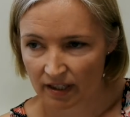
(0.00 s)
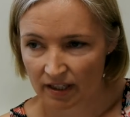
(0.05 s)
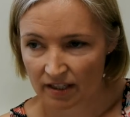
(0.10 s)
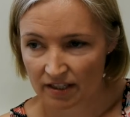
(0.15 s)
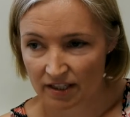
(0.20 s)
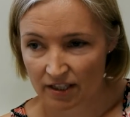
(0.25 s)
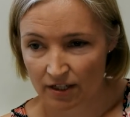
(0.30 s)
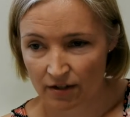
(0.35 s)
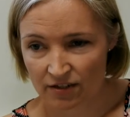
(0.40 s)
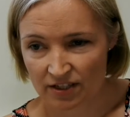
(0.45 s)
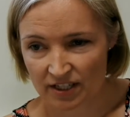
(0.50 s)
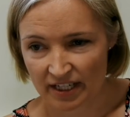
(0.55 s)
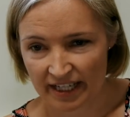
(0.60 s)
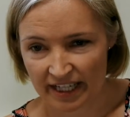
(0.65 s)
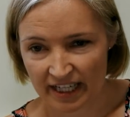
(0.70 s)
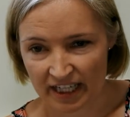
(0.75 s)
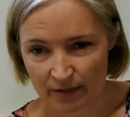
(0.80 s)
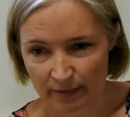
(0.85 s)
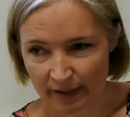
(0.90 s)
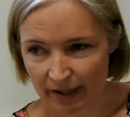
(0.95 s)
So
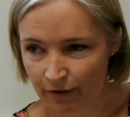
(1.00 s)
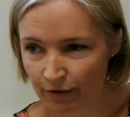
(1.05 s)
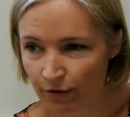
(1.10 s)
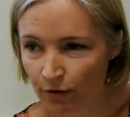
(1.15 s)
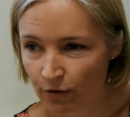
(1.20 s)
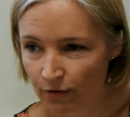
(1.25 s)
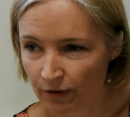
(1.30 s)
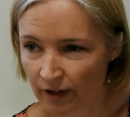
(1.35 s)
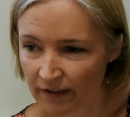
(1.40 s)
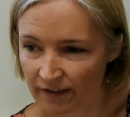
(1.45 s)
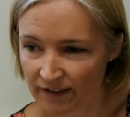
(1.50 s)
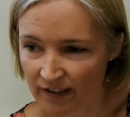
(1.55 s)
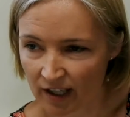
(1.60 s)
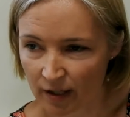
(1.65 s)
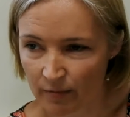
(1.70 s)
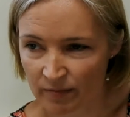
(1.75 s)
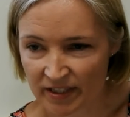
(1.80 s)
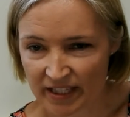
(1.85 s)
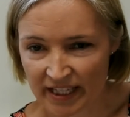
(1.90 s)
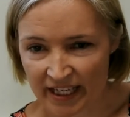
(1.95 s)
usually it's about 4 or 5
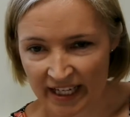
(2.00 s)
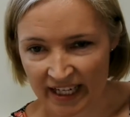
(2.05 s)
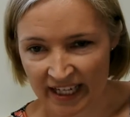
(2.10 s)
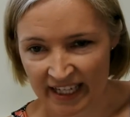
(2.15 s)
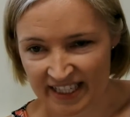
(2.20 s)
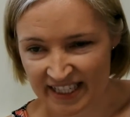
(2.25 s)
times a year.